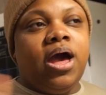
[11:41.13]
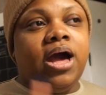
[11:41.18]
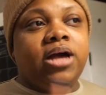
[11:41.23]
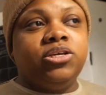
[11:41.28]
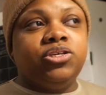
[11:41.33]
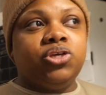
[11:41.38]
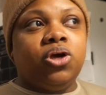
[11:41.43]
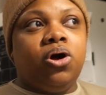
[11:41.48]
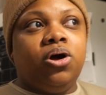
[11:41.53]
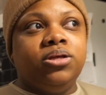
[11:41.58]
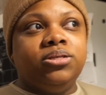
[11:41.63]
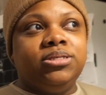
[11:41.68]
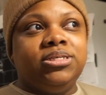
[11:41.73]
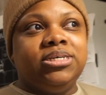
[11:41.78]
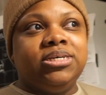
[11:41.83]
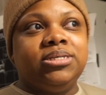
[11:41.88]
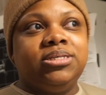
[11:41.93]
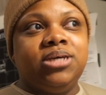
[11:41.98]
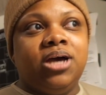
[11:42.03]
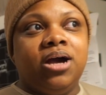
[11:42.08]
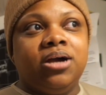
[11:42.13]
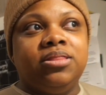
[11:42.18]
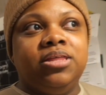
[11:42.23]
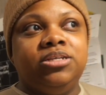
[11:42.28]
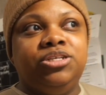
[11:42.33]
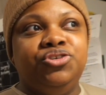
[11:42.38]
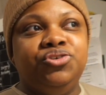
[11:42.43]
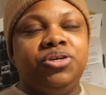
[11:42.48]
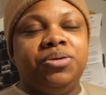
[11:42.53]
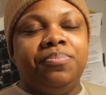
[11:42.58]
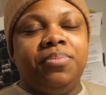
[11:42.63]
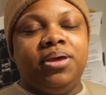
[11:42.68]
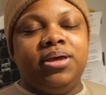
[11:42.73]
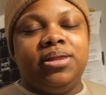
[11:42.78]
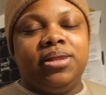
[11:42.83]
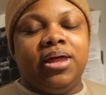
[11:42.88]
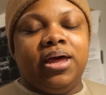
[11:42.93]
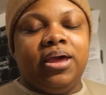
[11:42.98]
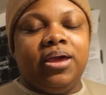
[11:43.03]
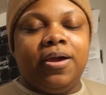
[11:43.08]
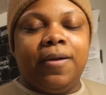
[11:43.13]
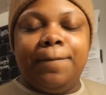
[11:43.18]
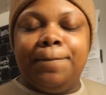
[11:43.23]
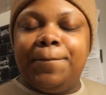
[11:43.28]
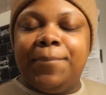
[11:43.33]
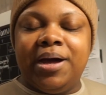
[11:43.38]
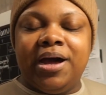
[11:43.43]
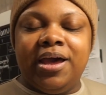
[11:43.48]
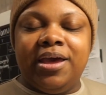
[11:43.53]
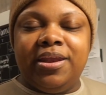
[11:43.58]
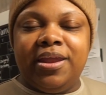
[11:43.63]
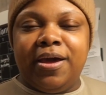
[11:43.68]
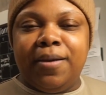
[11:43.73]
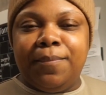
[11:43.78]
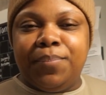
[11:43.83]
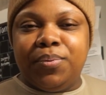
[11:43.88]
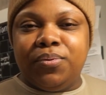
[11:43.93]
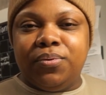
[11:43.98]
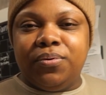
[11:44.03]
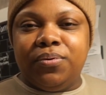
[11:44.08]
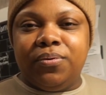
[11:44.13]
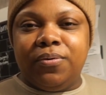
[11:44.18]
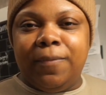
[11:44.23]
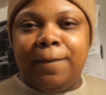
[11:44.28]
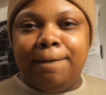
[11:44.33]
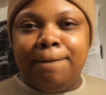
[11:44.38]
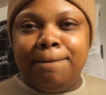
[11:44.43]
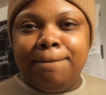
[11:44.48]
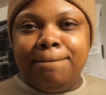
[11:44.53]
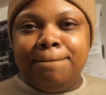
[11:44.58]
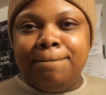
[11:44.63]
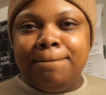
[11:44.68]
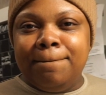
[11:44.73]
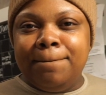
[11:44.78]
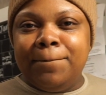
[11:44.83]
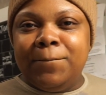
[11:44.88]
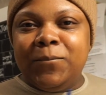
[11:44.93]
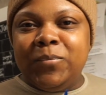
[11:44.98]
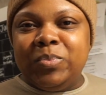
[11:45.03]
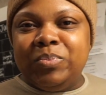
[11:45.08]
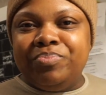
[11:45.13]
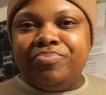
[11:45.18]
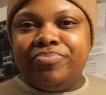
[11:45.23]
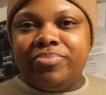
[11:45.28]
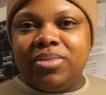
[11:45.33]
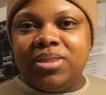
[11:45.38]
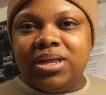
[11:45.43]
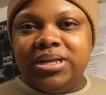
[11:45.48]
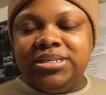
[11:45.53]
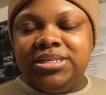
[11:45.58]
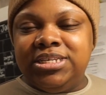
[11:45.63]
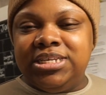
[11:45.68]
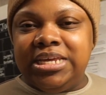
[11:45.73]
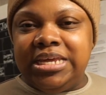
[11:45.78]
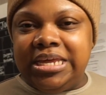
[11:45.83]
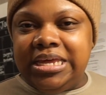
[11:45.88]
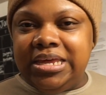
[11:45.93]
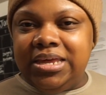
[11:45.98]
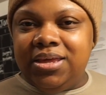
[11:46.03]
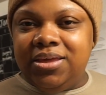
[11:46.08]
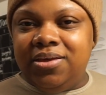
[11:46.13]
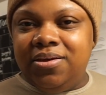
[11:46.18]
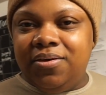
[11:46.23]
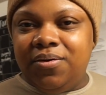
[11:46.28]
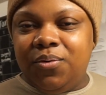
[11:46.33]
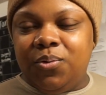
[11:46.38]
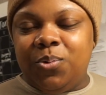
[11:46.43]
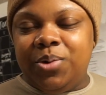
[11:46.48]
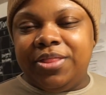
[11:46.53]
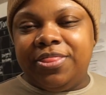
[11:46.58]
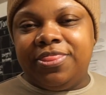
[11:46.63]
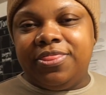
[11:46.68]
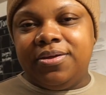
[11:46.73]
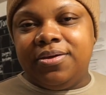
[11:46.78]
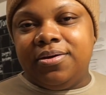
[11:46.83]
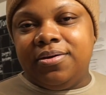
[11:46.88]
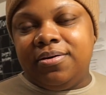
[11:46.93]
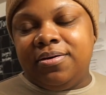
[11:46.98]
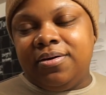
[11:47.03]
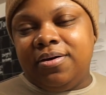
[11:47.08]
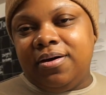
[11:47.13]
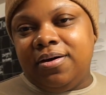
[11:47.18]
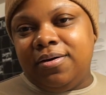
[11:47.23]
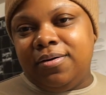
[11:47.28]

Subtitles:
I saw on TikTok that you can make like pineapple tea with the